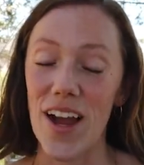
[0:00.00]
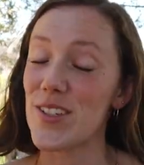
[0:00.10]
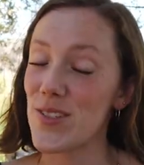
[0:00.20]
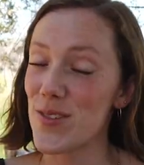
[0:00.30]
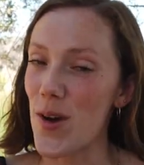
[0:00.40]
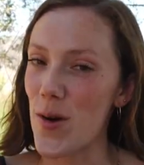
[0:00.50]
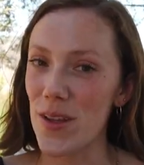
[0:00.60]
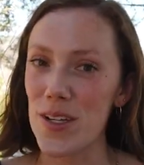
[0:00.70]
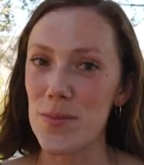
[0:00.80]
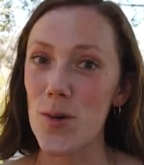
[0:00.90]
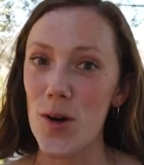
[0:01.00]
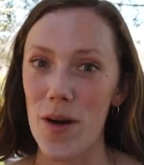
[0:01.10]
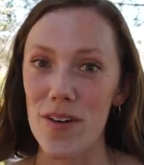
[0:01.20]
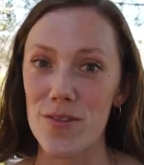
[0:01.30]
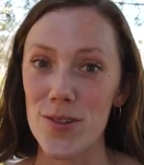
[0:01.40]
I do know a little more
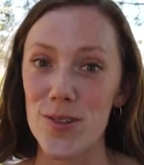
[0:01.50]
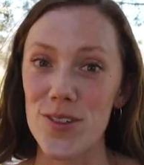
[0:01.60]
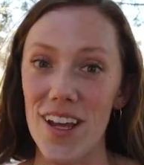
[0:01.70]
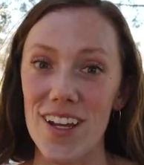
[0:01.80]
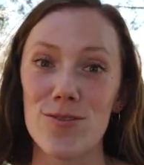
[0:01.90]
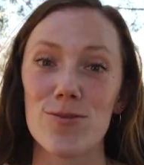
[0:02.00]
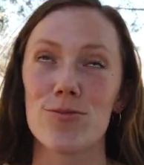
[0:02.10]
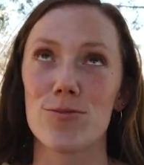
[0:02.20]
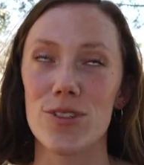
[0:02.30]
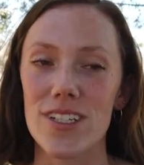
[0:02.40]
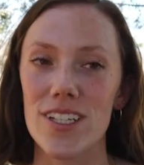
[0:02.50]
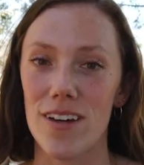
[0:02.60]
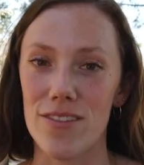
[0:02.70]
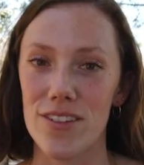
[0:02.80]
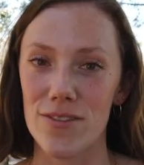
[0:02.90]
about food, and really
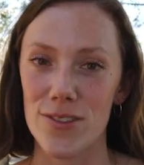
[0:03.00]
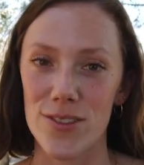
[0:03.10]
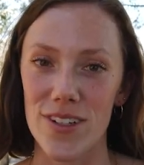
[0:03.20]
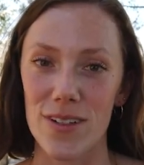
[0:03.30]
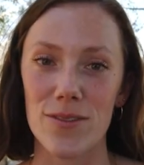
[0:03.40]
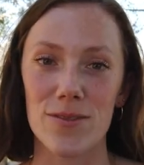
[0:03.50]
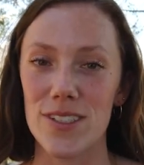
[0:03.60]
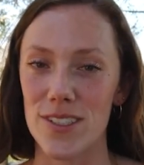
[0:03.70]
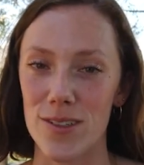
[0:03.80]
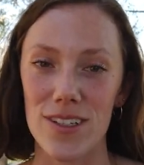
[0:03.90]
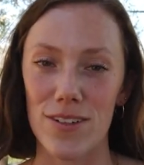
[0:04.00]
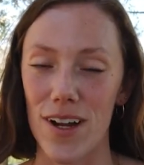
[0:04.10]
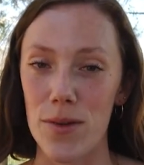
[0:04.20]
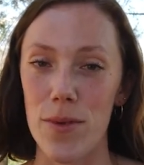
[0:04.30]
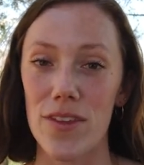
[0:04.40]
love the food, and would totally
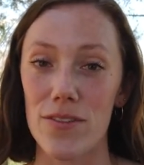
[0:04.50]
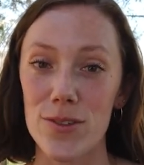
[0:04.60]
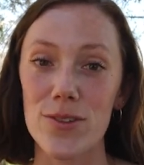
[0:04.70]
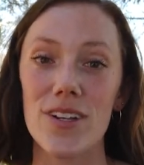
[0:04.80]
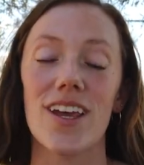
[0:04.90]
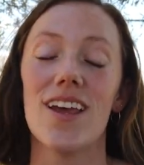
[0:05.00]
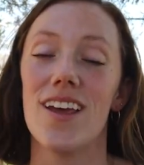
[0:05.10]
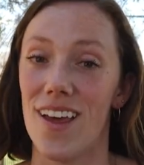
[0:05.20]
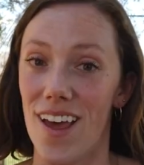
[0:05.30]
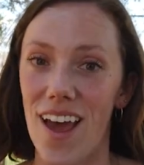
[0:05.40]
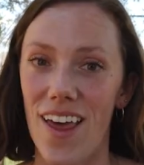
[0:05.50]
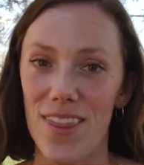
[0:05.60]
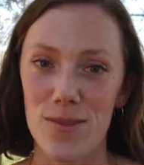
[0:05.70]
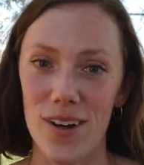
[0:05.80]
recommend the food and the